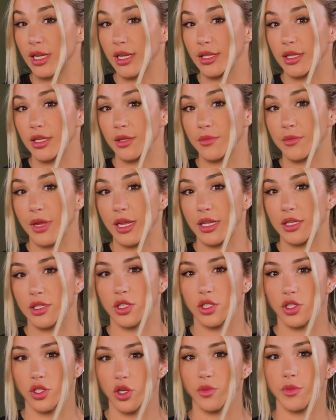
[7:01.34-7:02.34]
like them, and
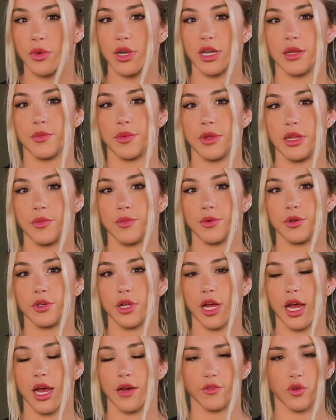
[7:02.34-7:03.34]
so many
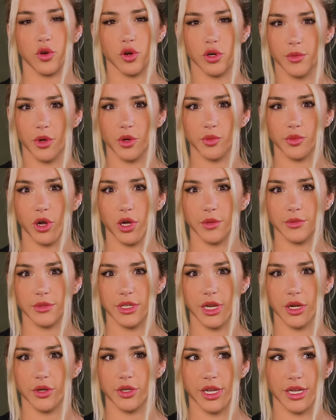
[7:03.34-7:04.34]
people have hormone
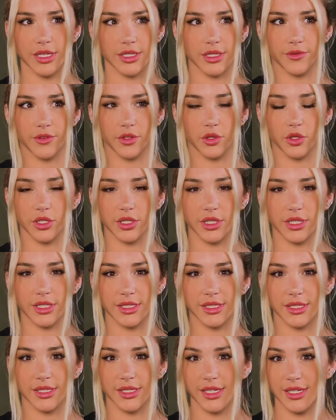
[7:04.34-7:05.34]
problems nowadays if you look at the
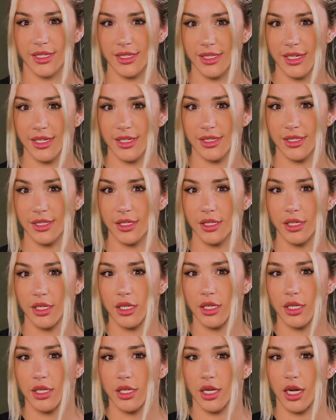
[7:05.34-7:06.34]
statistics.
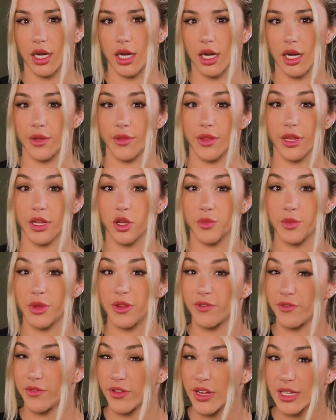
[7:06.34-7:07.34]
Uh, that could
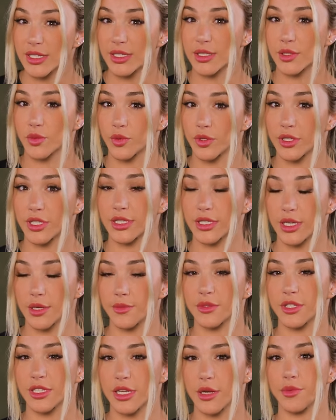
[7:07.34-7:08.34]
be fixed with
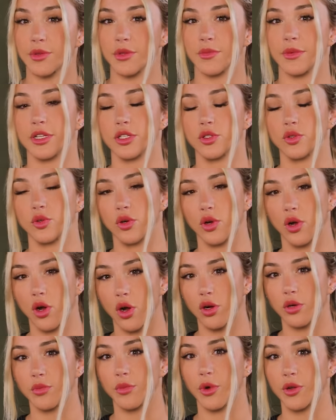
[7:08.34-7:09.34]
some supplements or
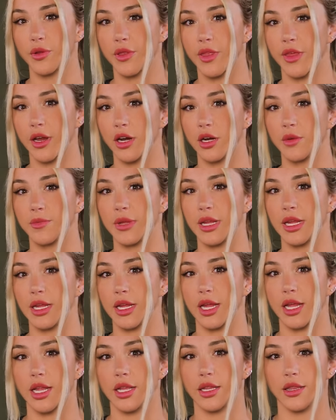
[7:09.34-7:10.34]
hormone therapy,
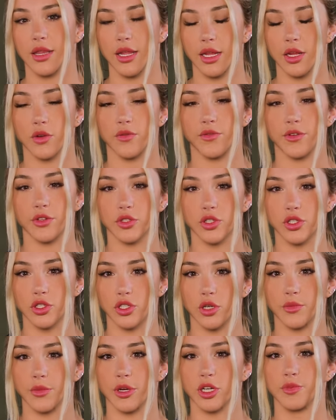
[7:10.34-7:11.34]
and they could feel
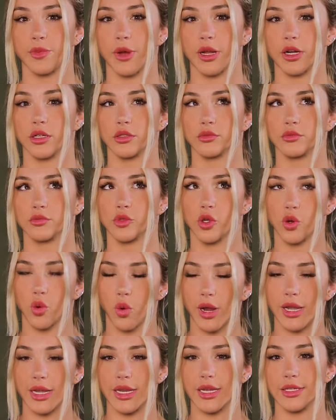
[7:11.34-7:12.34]
so much better
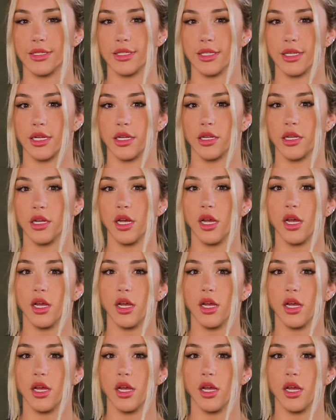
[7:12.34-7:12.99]
quite easily.